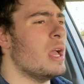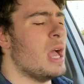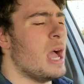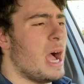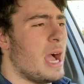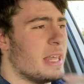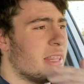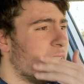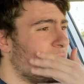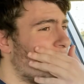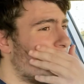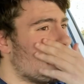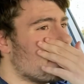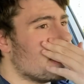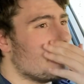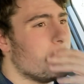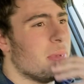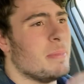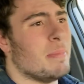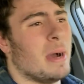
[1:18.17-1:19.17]
I think I'm
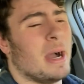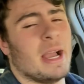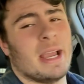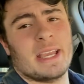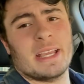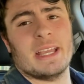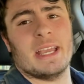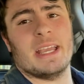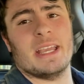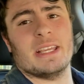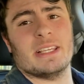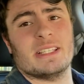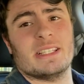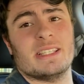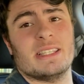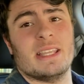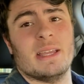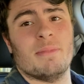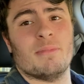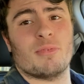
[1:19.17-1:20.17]
going to be buying a
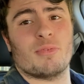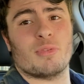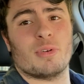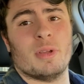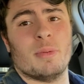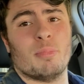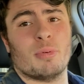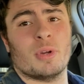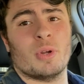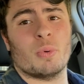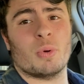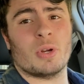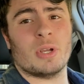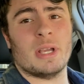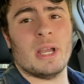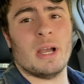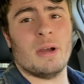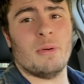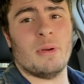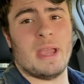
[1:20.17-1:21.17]
stim-free
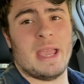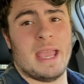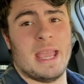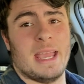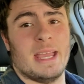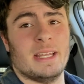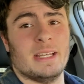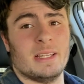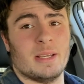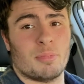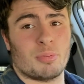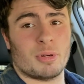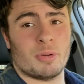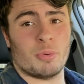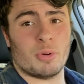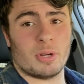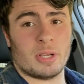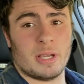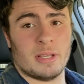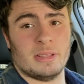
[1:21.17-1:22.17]
pre-workout and a
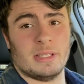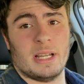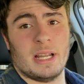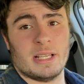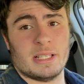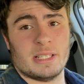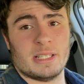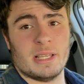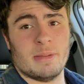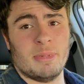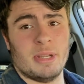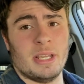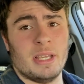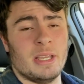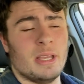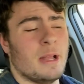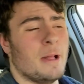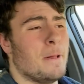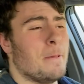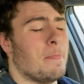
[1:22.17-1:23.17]
pre-workout that has stim in it.